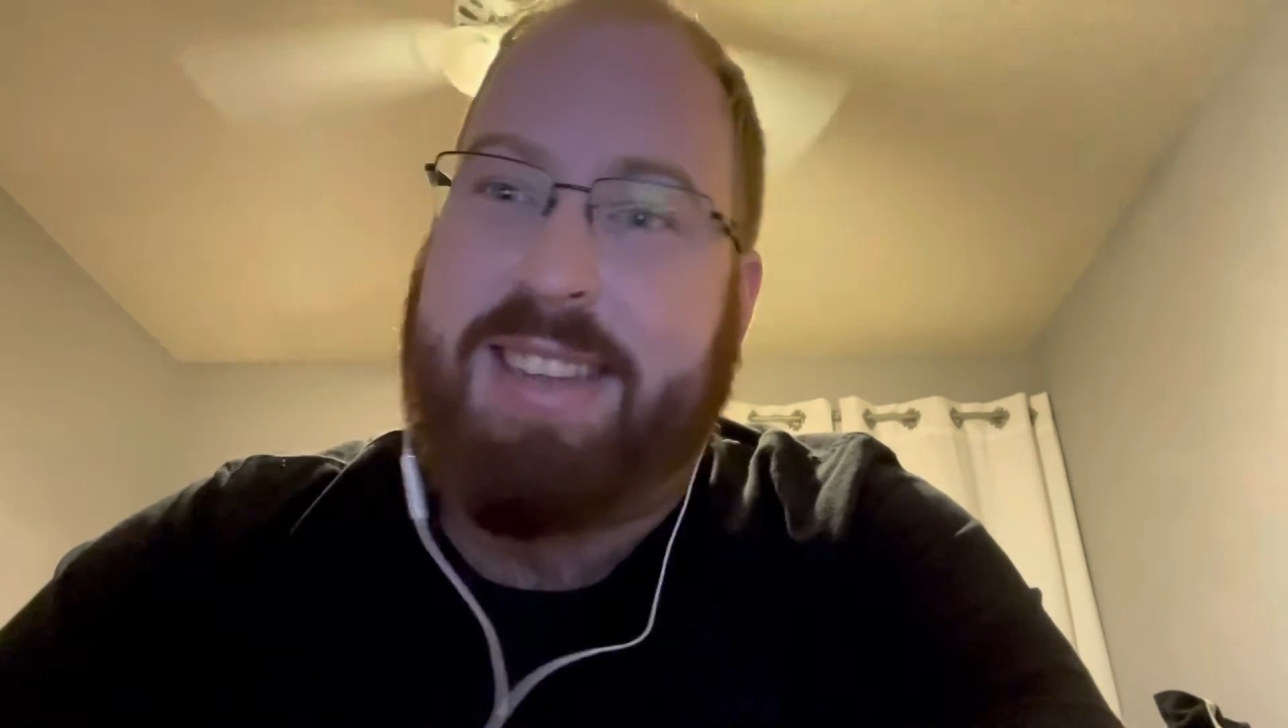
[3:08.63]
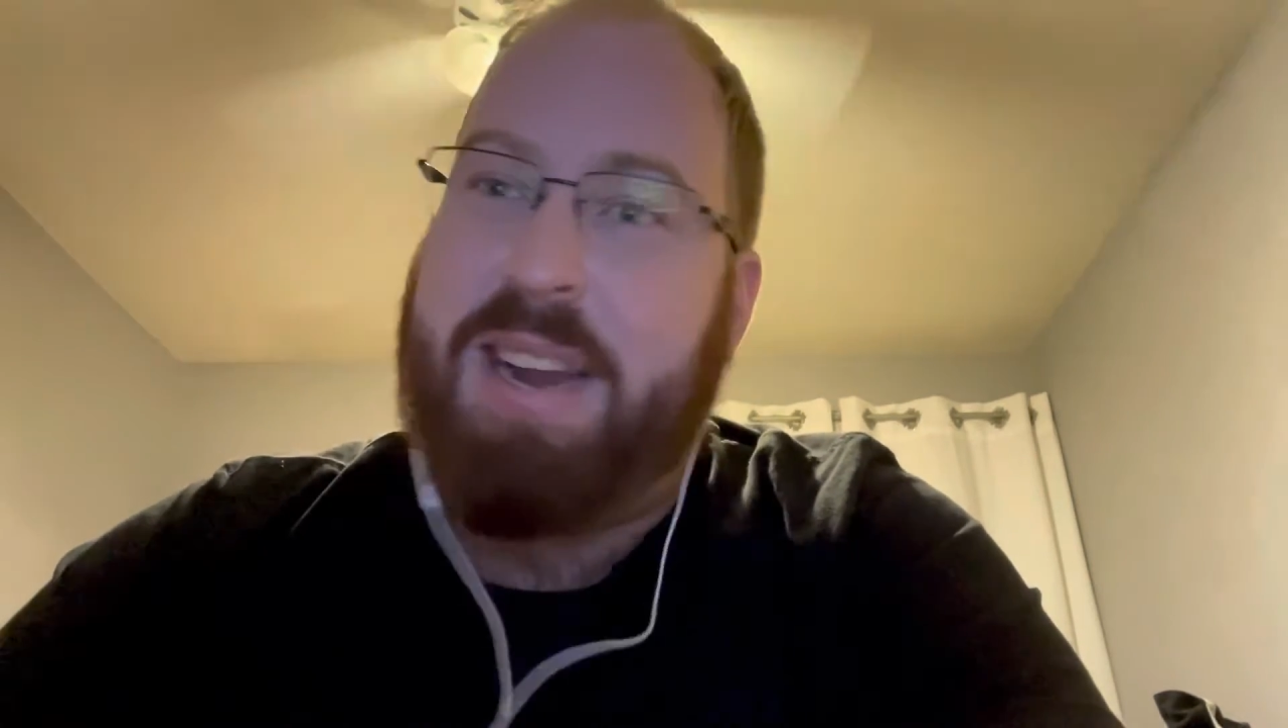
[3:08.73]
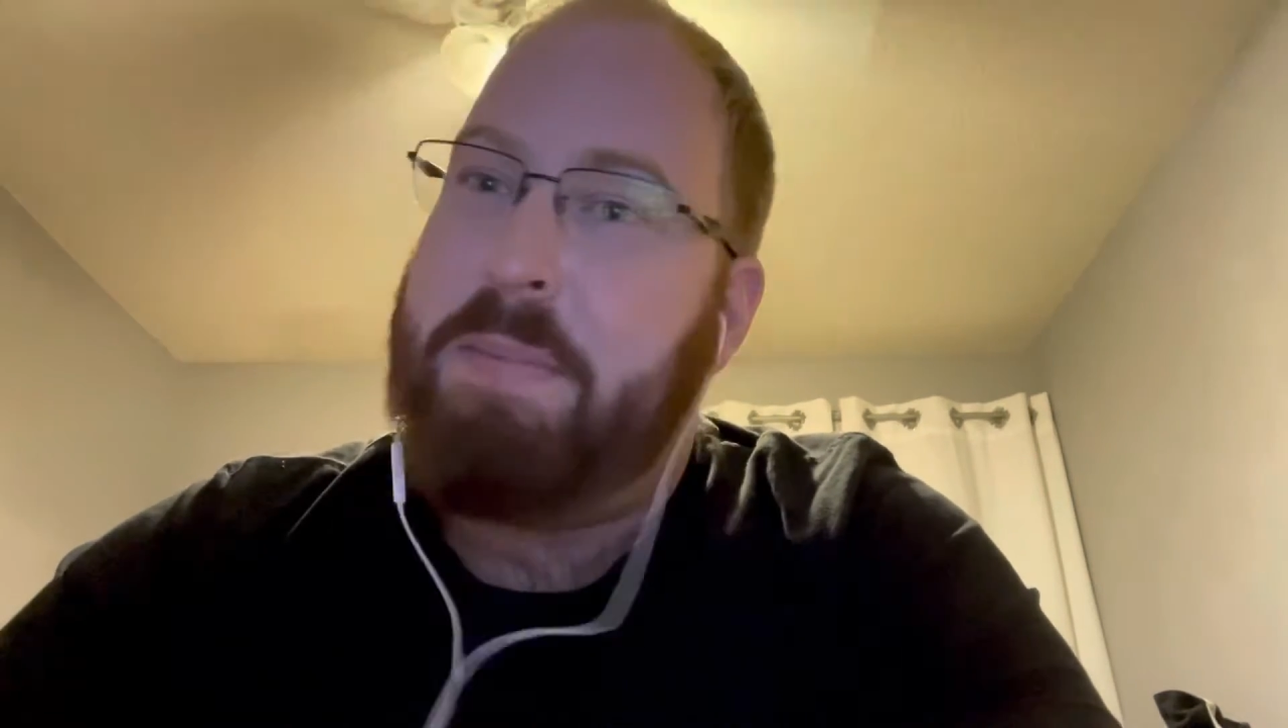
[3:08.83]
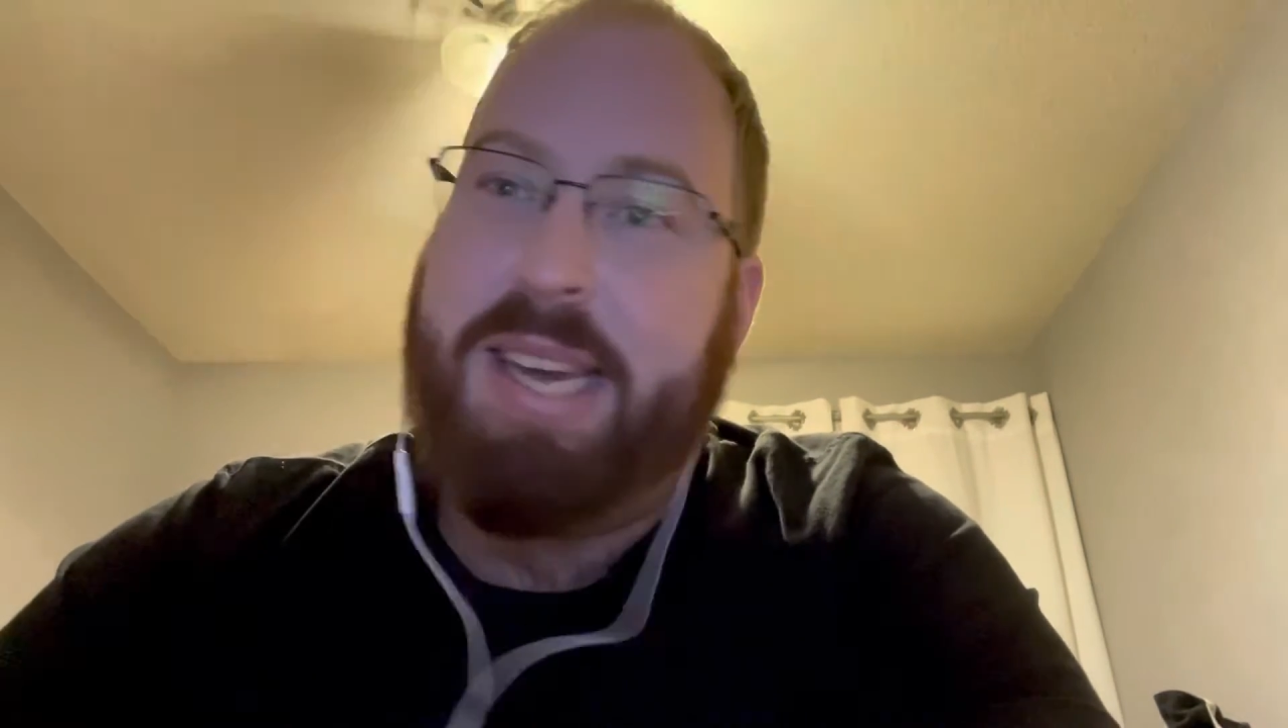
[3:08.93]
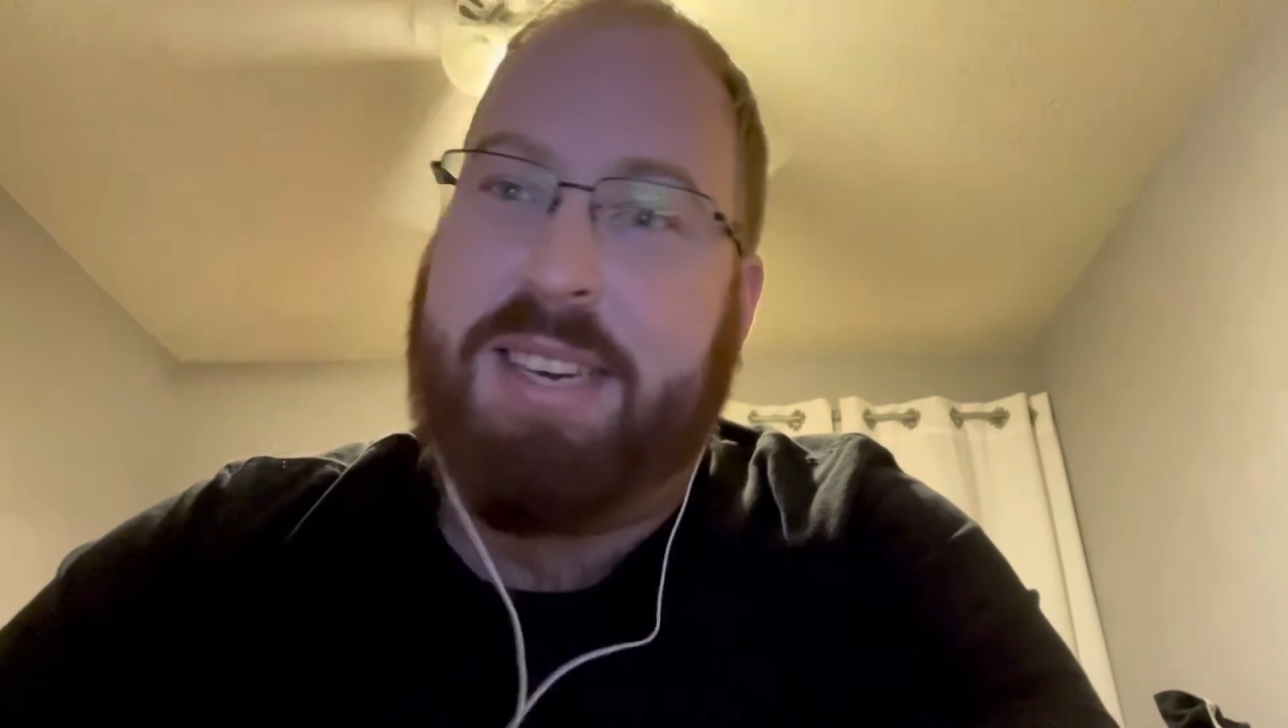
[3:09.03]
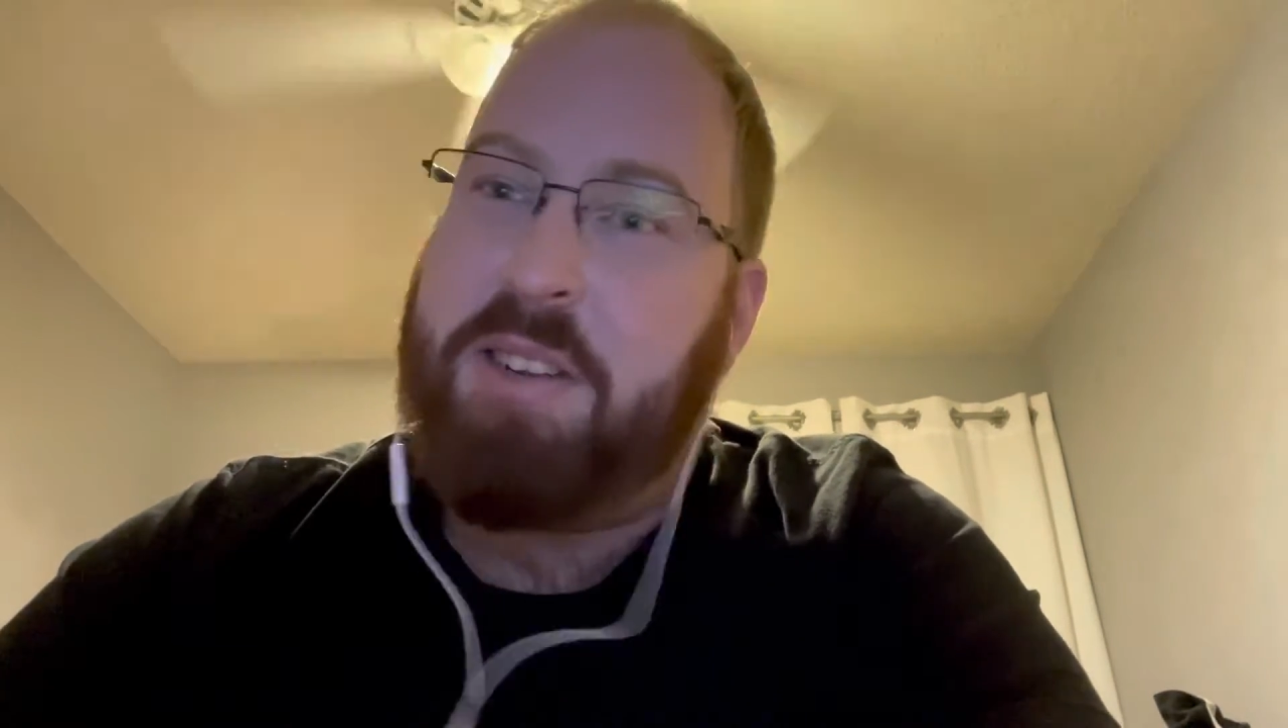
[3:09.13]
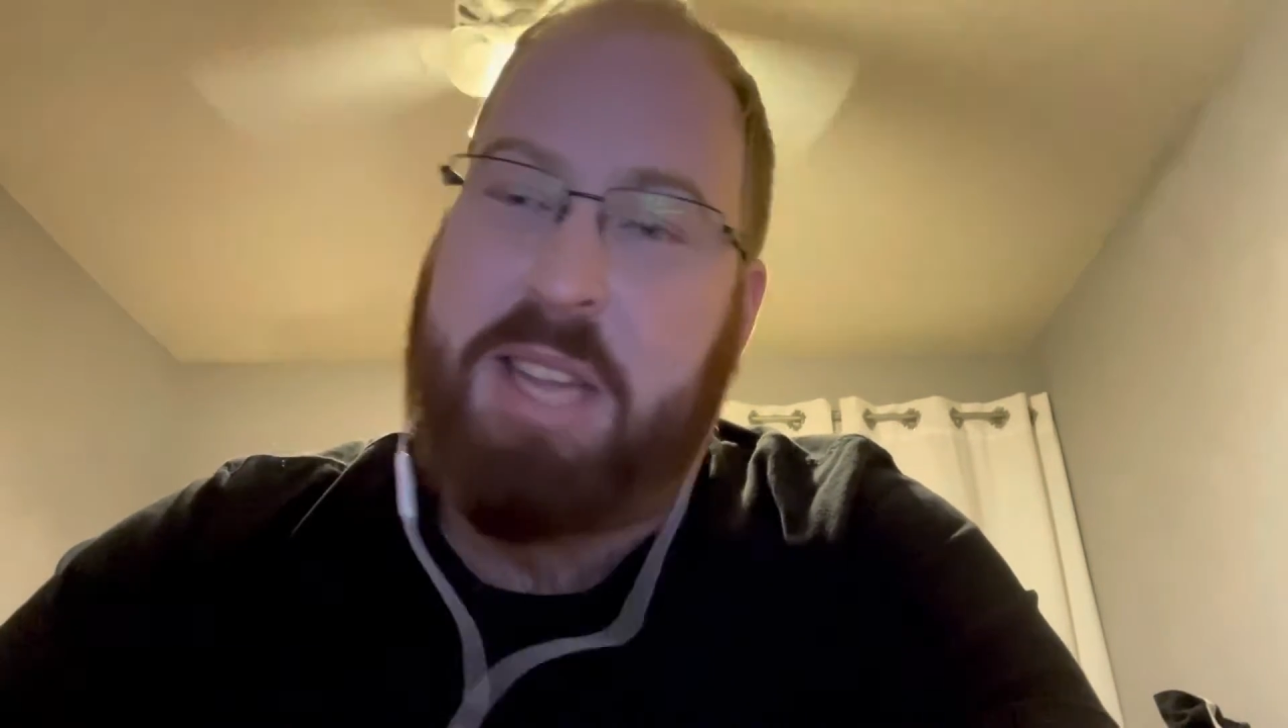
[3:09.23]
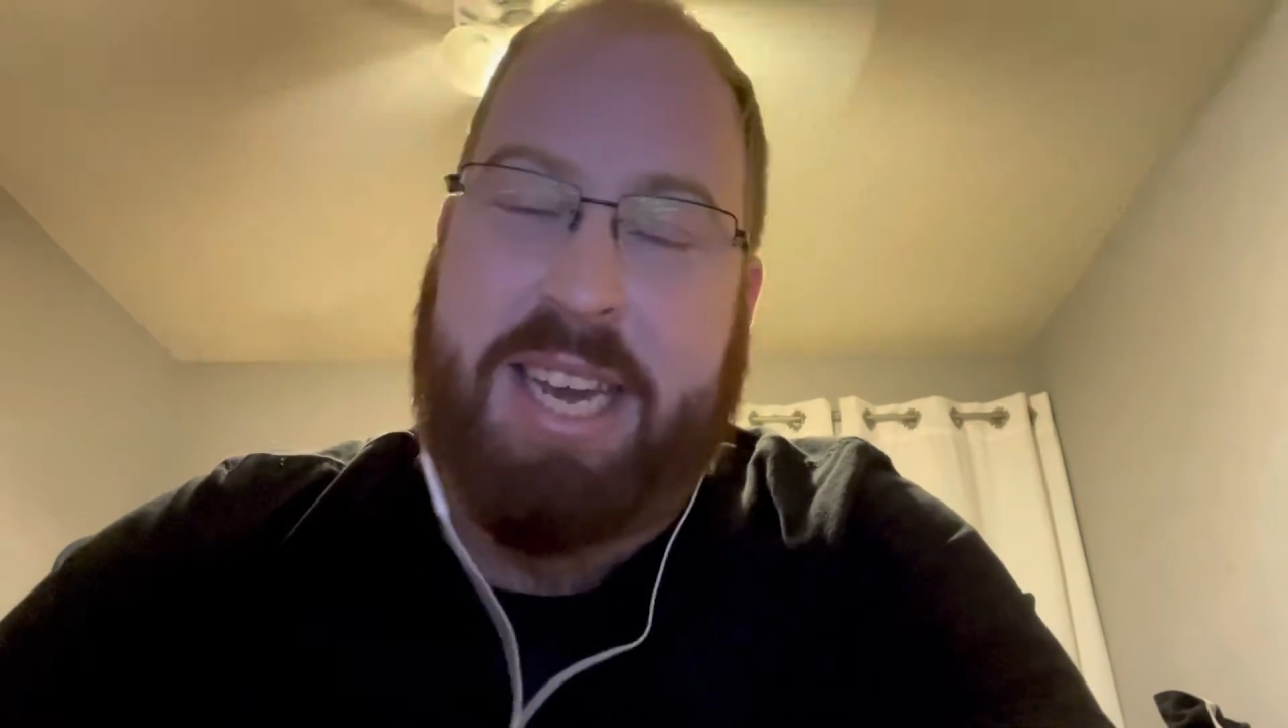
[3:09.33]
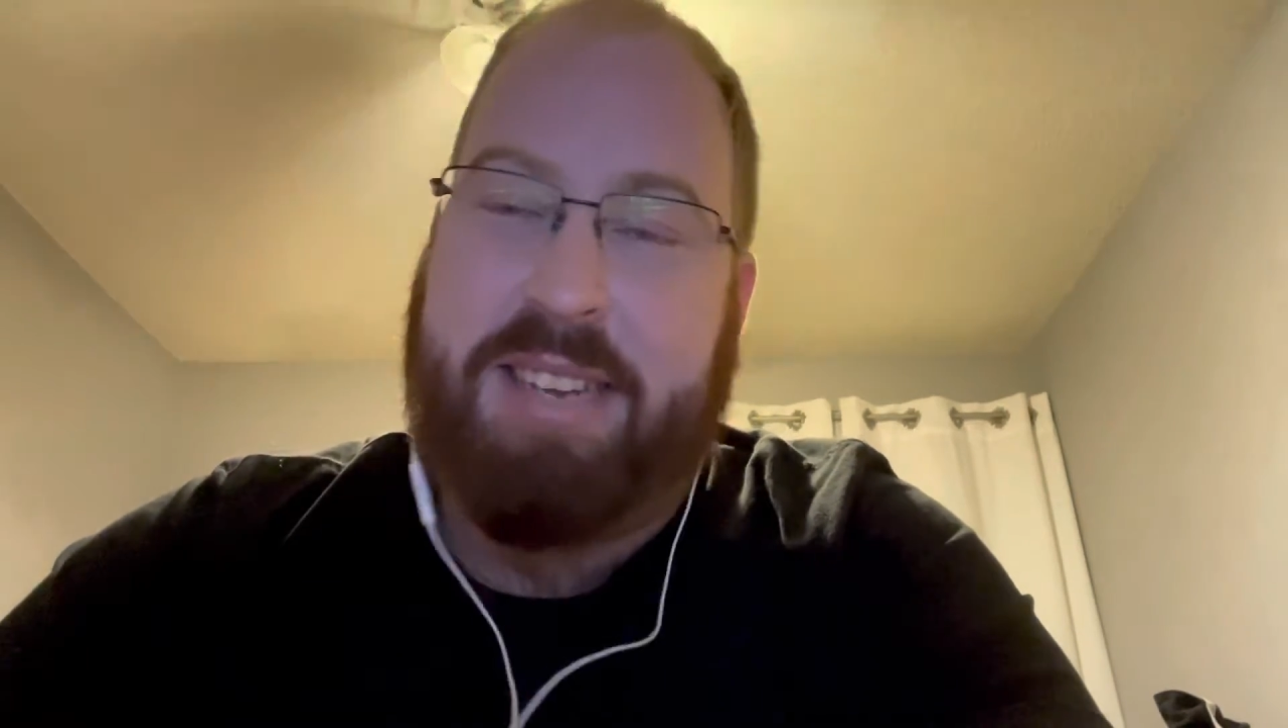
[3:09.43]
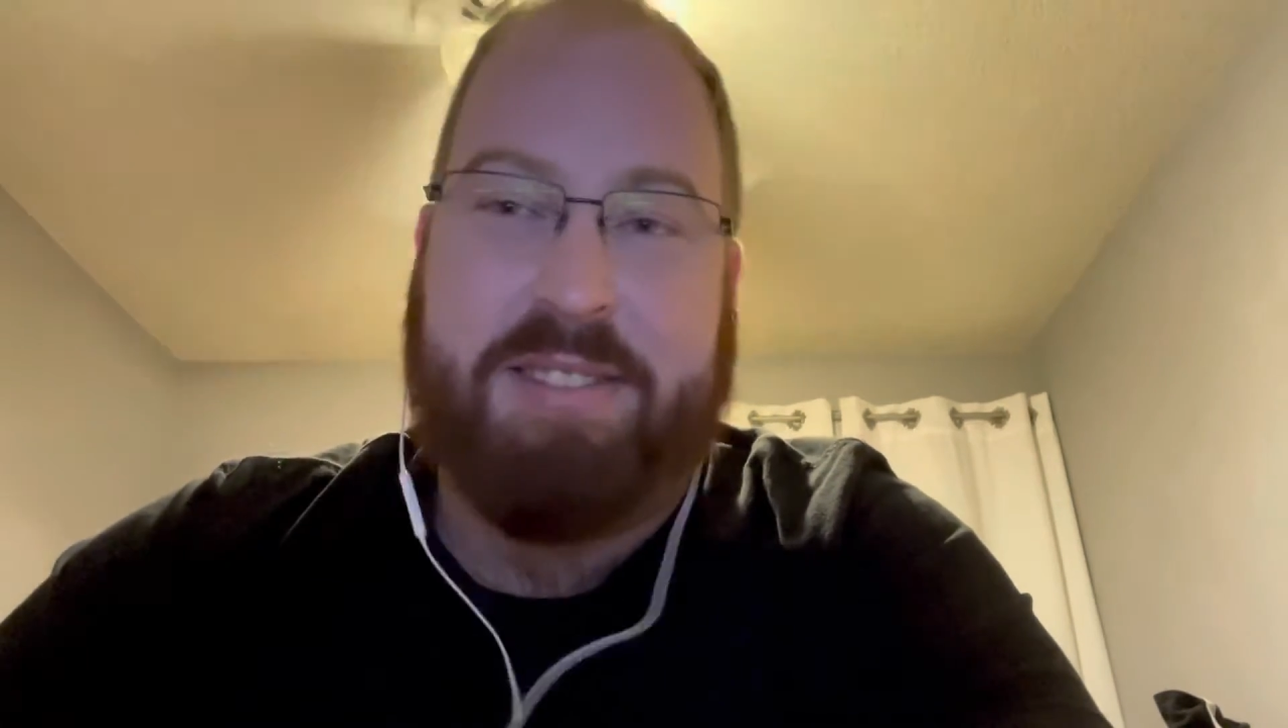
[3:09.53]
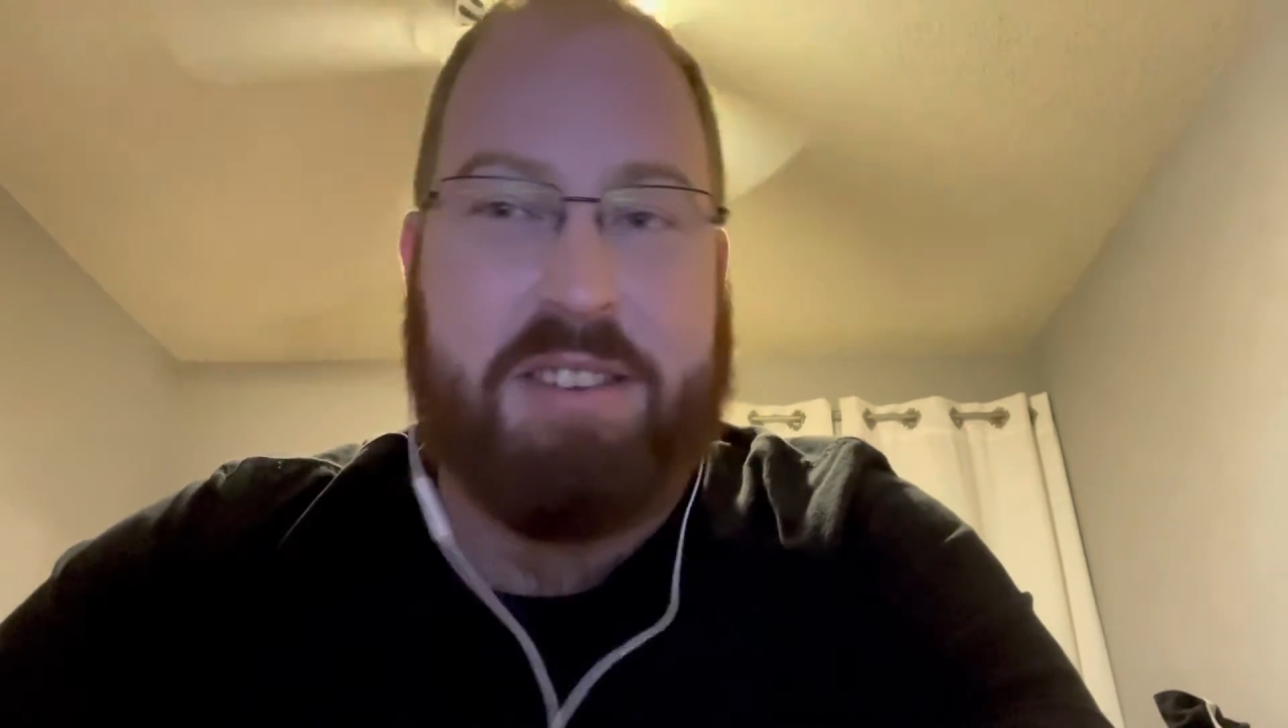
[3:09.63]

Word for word: enemy until they hit